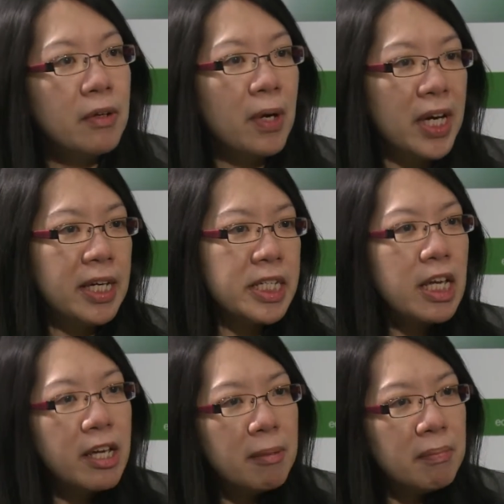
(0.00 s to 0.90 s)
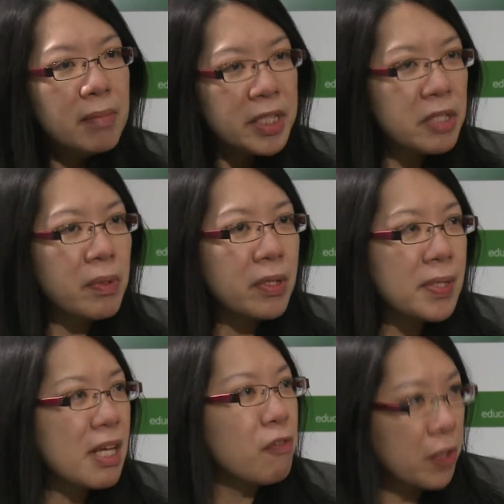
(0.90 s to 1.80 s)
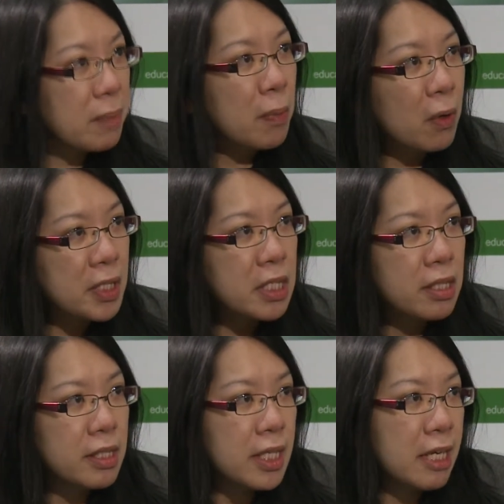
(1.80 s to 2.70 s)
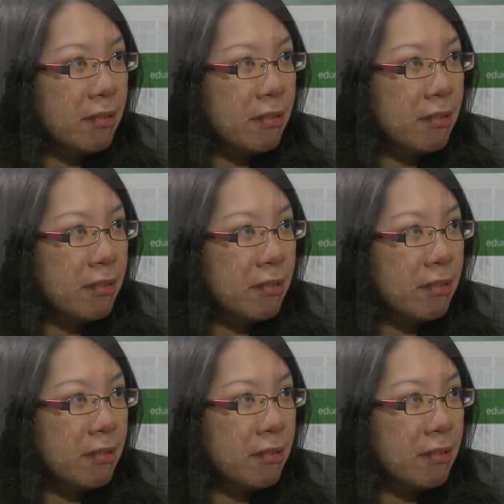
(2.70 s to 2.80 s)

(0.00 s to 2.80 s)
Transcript: Right, um, materials are very important mm -hmm.